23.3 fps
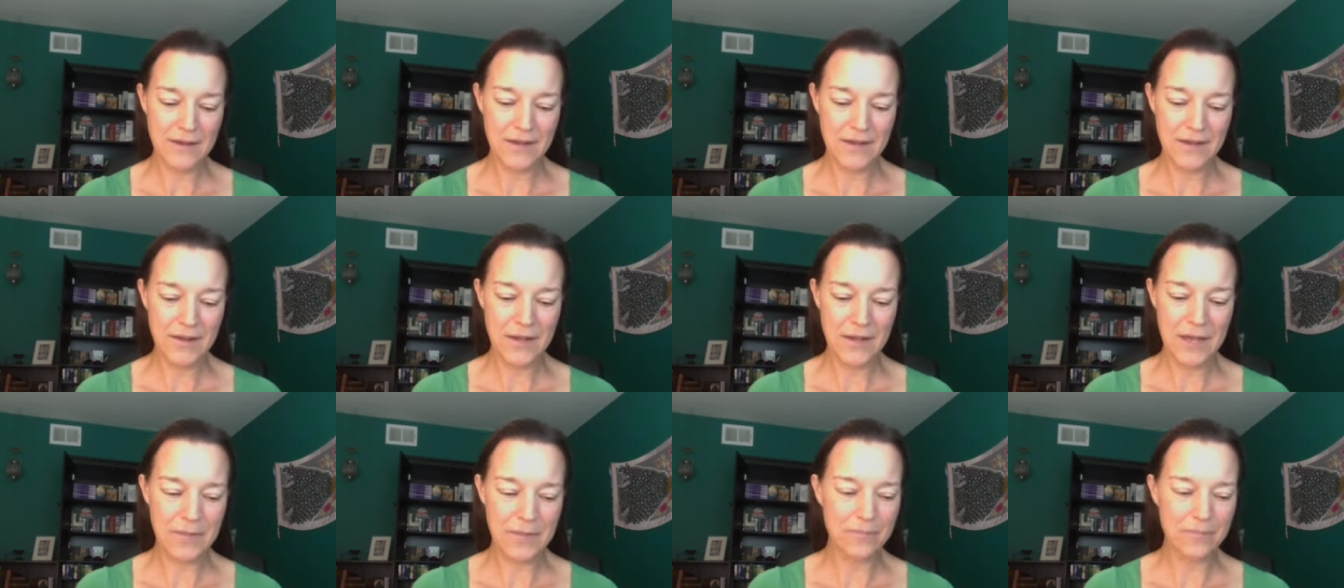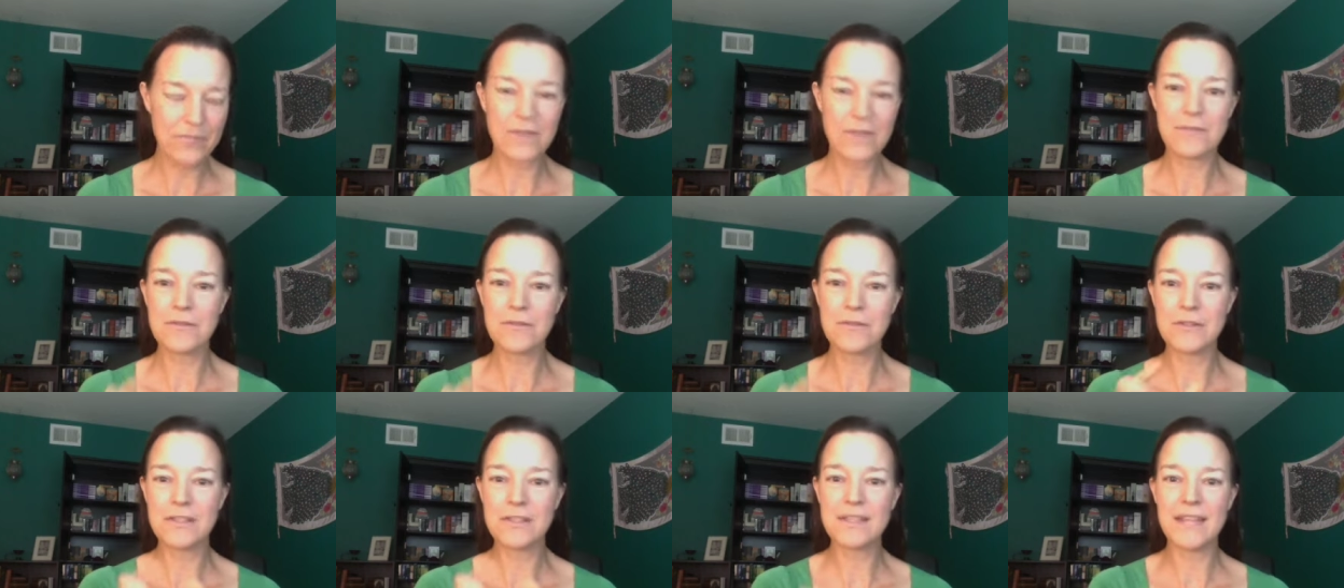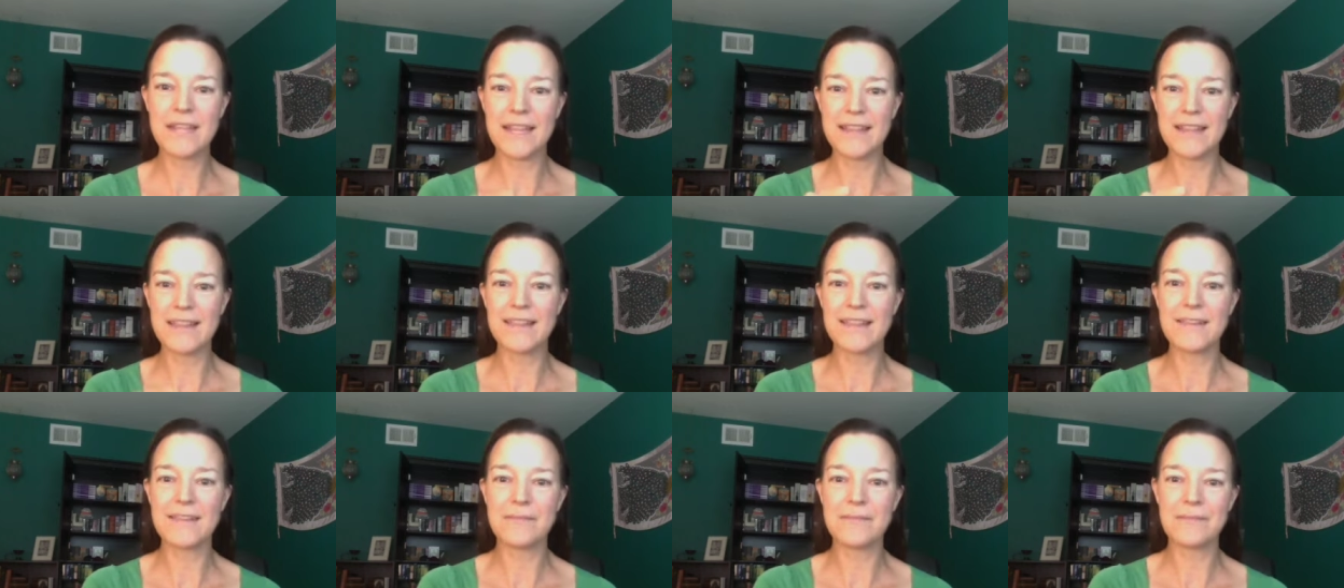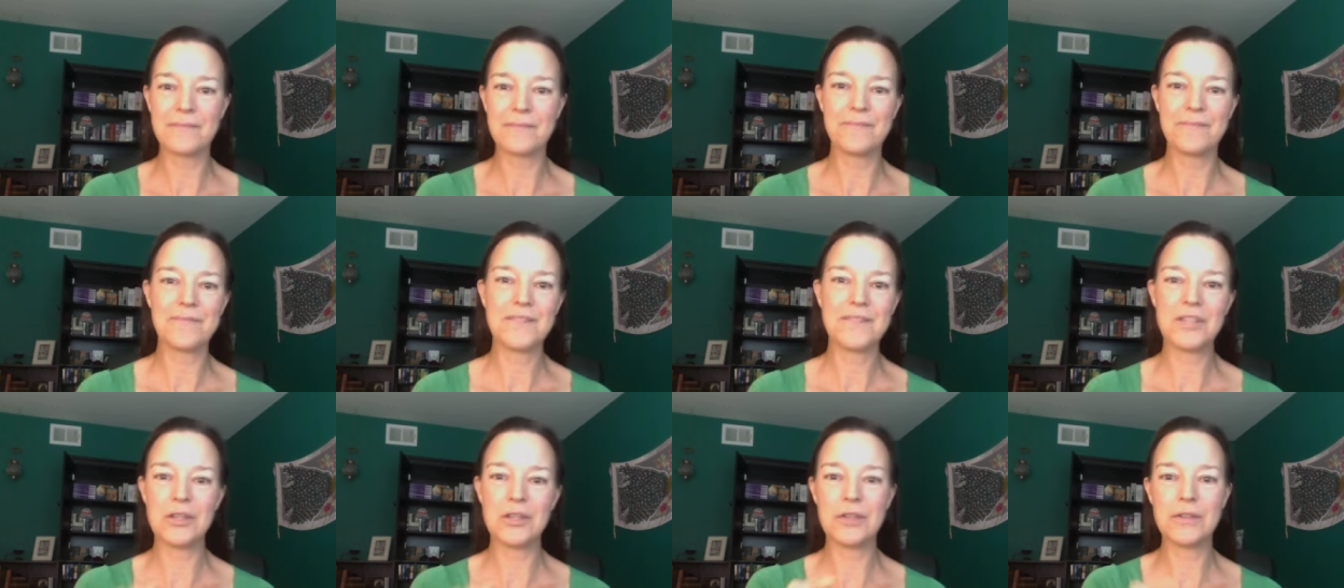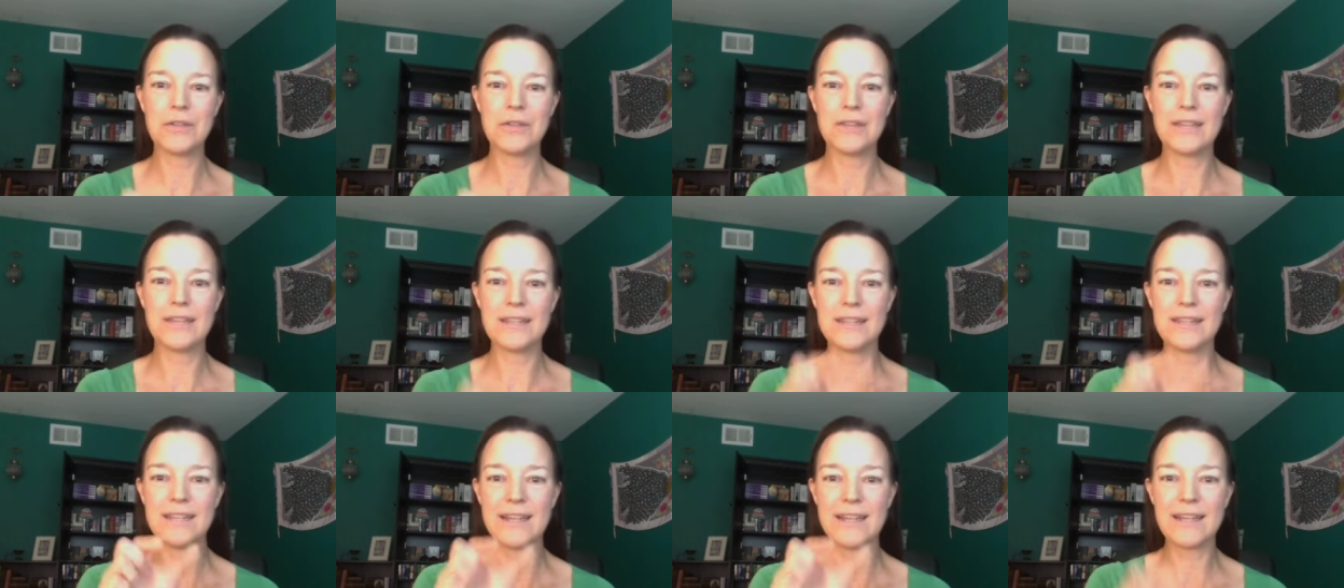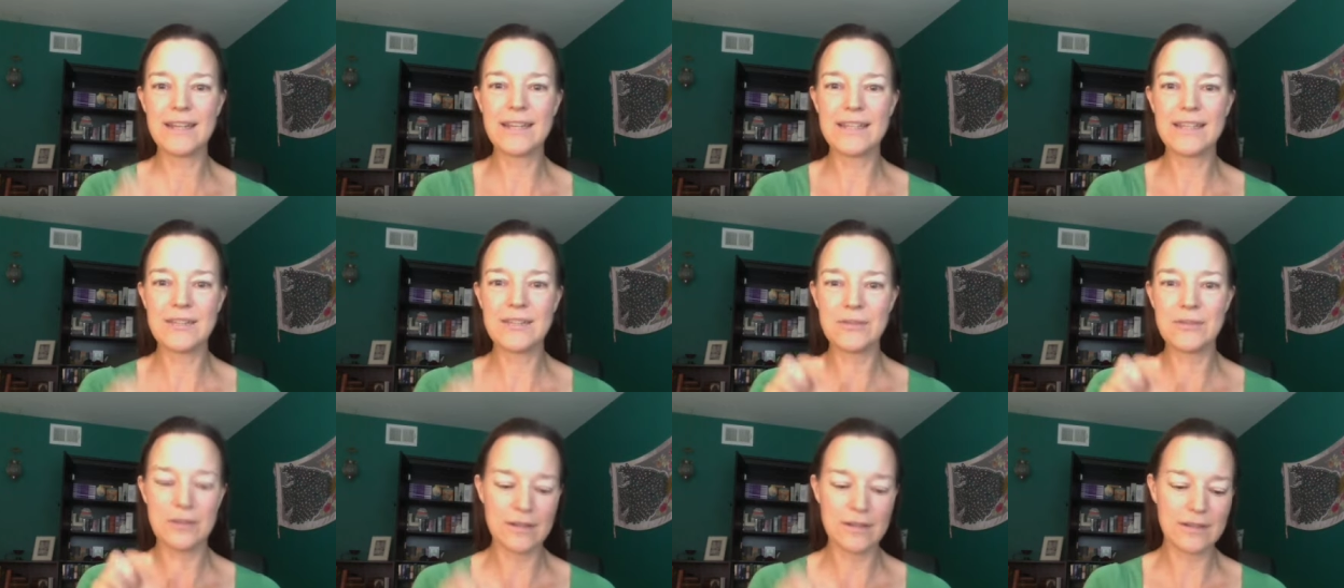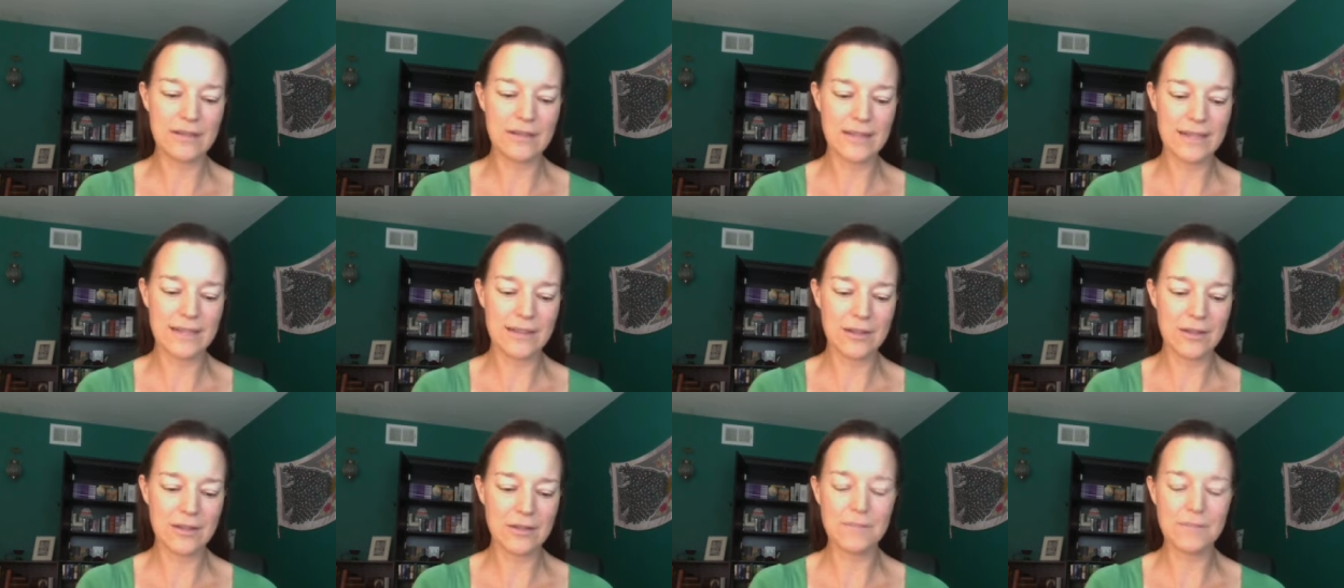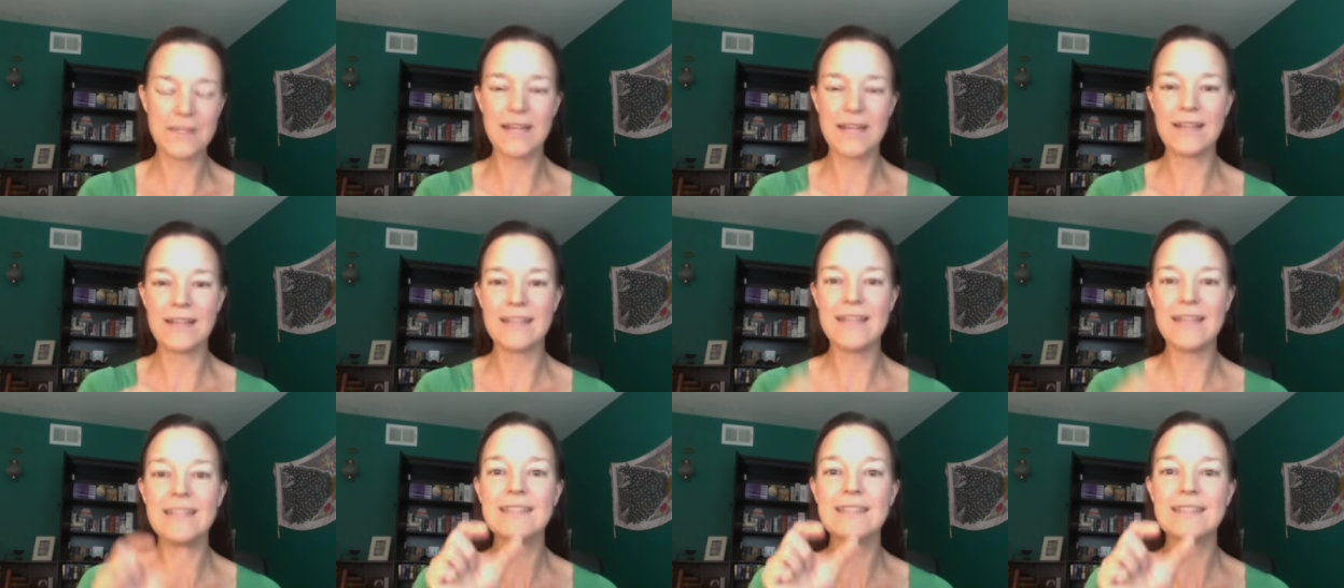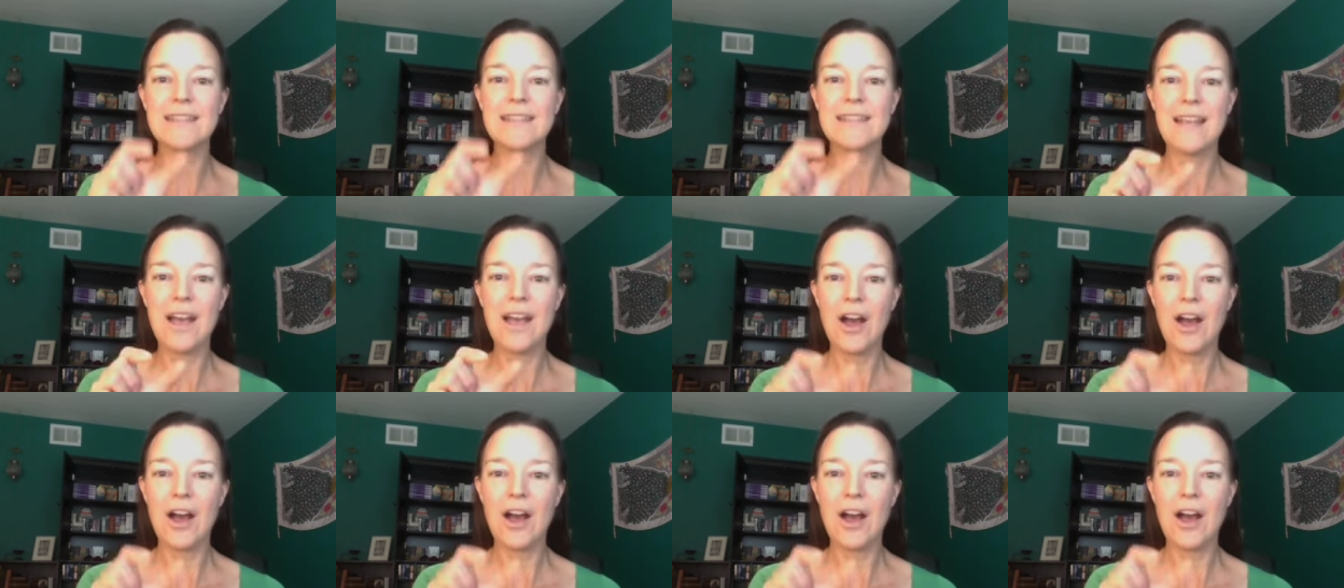Okay, the first tenth. So the decades, or they call them decanates,